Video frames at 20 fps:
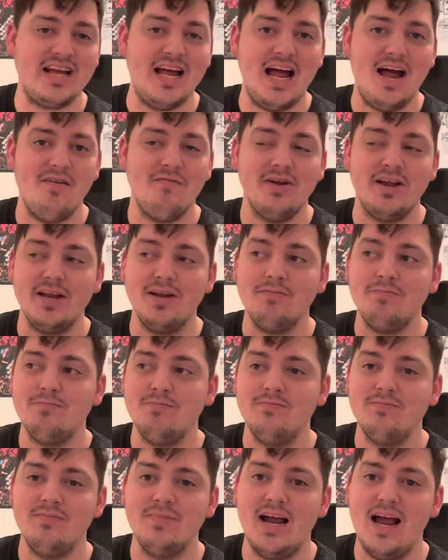I have a
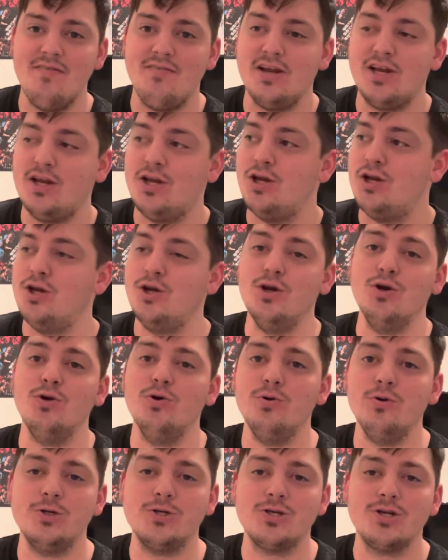
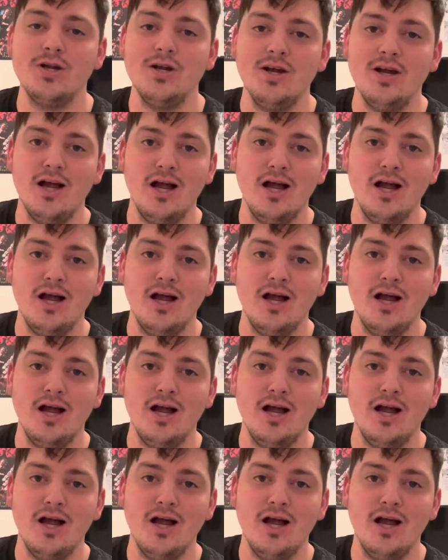huge